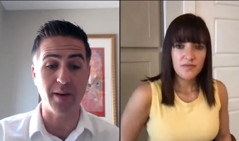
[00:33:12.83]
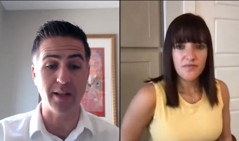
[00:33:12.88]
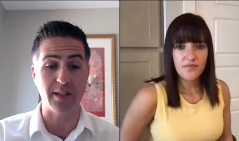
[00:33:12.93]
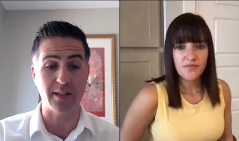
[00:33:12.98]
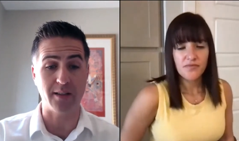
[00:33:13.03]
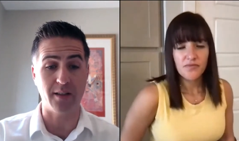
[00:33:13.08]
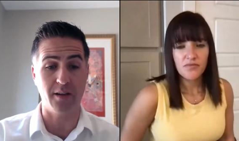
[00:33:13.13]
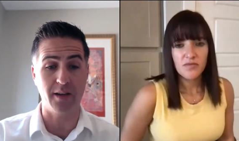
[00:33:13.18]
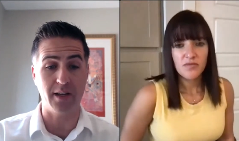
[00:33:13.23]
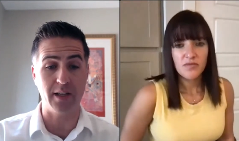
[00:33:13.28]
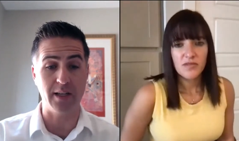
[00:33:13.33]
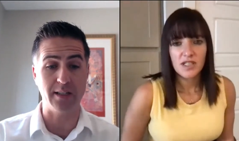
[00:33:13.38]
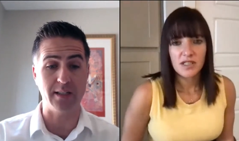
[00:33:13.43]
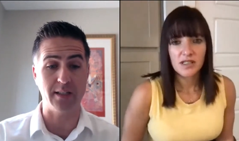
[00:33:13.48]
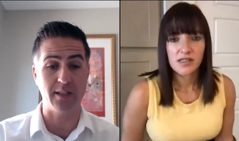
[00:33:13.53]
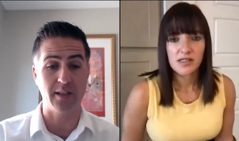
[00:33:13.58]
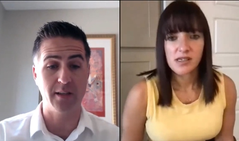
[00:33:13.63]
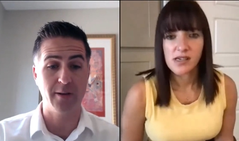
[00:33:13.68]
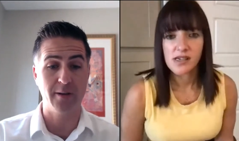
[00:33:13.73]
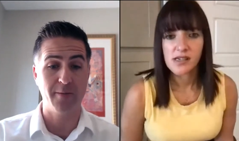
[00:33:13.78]
Speaker 1: As long
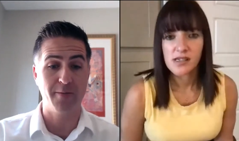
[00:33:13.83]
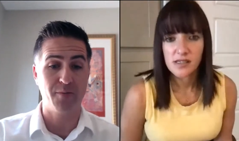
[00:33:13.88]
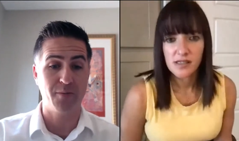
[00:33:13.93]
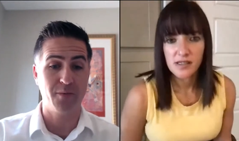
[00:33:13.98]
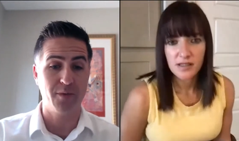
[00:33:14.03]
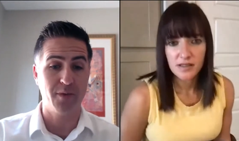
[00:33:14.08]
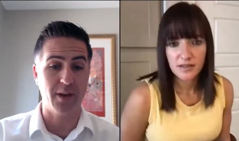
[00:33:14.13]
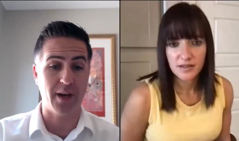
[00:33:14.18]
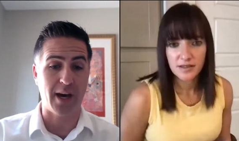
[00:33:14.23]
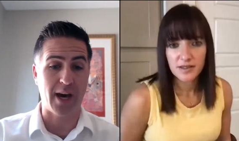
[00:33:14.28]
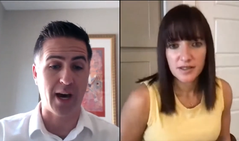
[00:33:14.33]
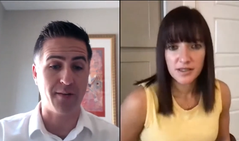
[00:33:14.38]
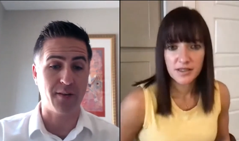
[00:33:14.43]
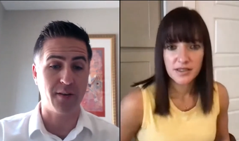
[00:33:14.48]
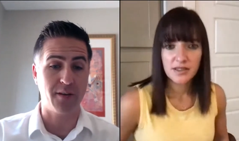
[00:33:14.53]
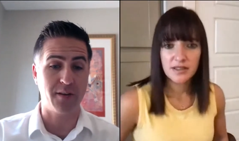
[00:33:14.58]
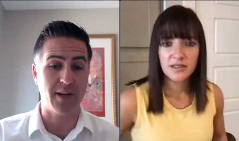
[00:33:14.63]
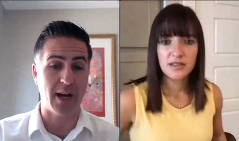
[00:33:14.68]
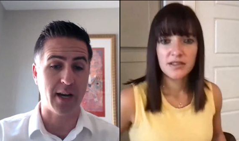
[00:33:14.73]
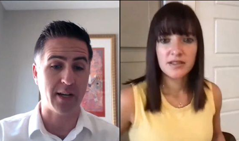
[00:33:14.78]
as the
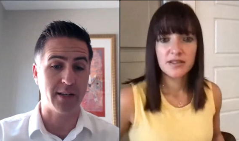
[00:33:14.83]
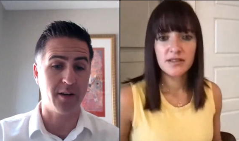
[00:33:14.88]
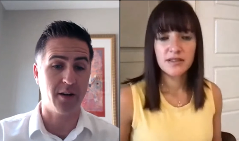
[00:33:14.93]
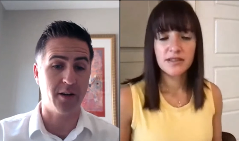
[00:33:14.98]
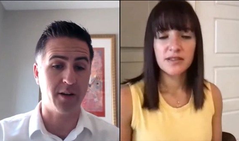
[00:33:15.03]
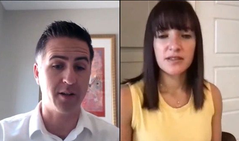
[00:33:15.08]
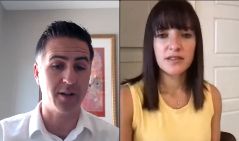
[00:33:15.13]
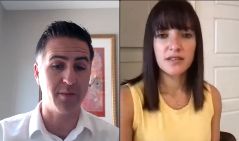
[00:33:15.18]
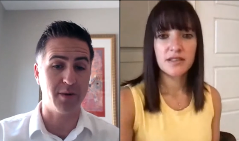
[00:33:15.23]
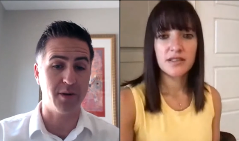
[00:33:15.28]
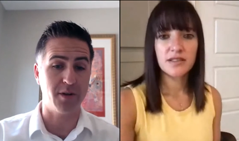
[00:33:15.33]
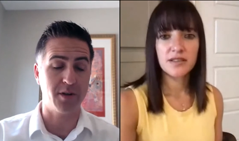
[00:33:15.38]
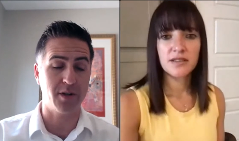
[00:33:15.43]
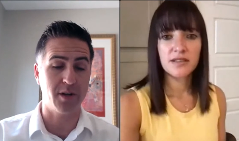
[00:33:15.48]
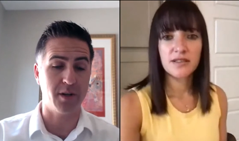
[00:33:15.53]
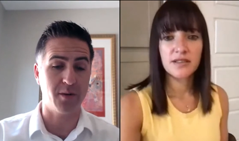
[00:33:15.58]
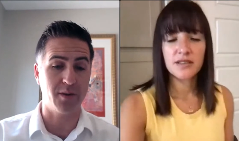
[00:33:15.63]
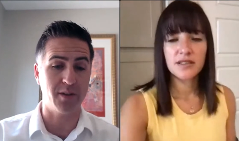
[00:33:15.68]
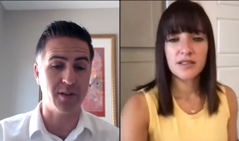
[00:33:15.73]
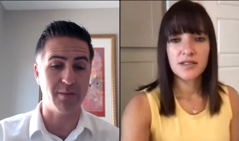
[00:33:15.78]
after-tax
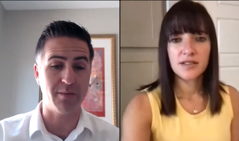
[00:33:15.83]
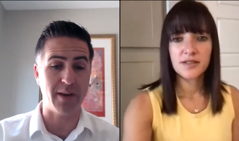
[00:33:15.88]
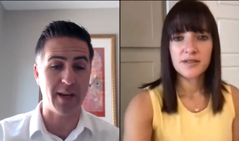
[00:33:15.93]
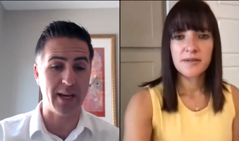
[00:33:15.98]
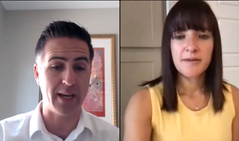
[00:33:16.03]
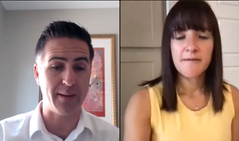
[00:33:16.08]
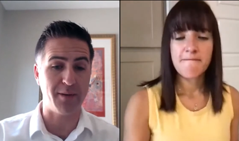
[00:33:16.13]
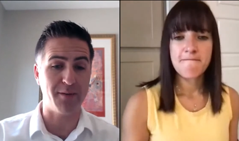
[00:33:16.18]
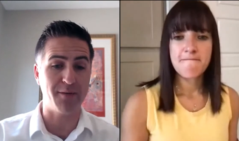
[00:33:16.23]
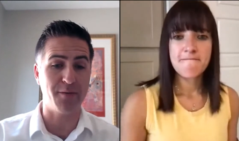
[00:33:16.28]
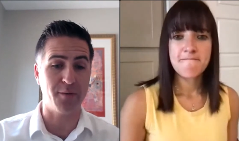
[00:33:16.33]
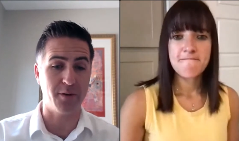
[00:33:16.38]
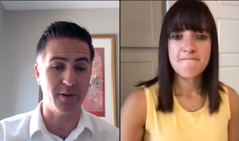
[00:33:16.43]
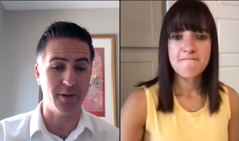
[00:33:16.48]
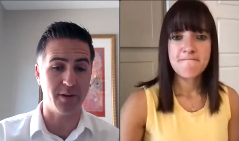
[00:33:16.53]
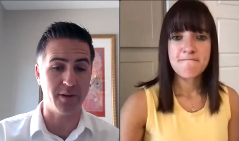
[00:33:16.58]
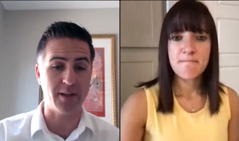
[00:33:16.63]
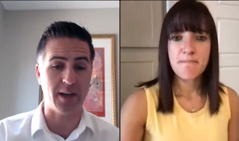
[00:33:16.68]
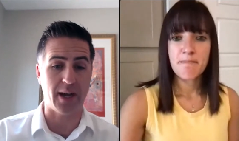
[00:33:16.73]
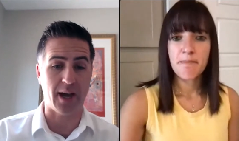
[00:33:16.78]
contribution was made before
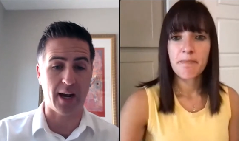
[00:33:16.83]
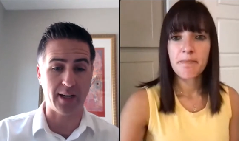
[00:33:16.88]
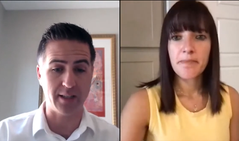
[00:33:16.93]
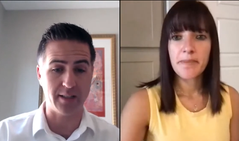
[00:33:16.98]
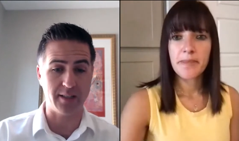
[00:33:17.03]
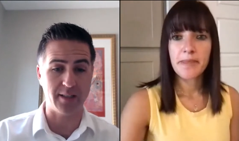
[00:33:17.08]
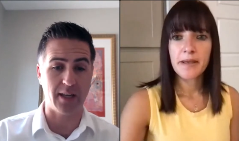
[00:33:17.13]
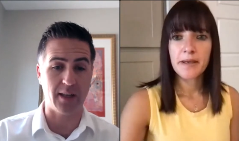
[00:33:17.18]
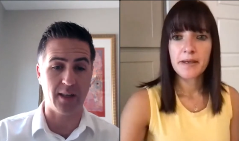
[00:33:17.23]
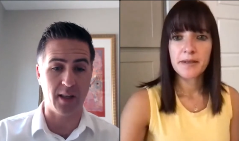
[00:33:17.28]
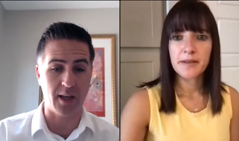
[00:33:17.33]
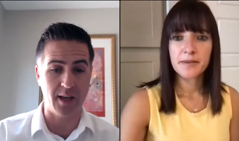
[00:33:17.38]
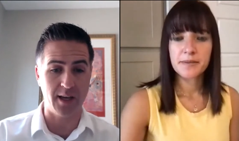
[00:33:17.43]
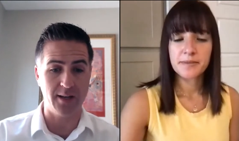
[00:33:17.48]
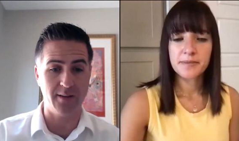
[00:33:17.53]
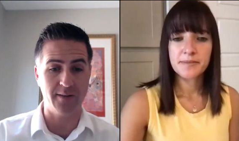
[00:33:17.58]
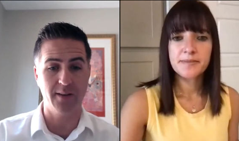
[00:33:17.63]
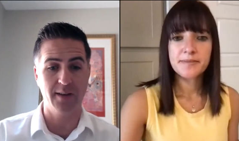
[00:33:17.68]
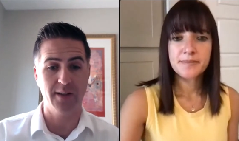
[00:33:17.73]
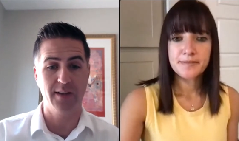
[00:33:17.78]
your tax deadline,